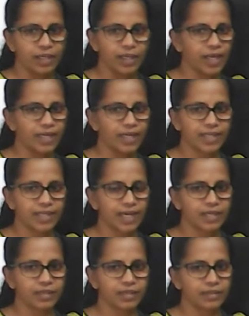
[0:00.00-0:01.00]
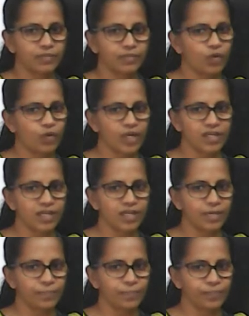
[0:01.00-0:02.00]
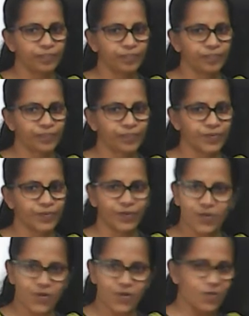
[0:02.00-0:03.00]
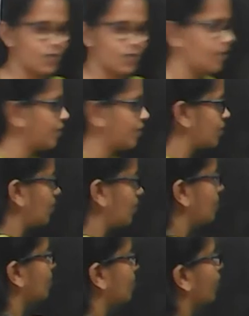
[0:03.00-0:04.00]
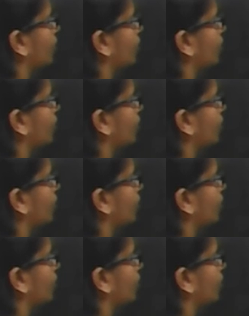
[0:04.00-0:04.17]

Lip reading: Can I take 4 at a time? No. So, what you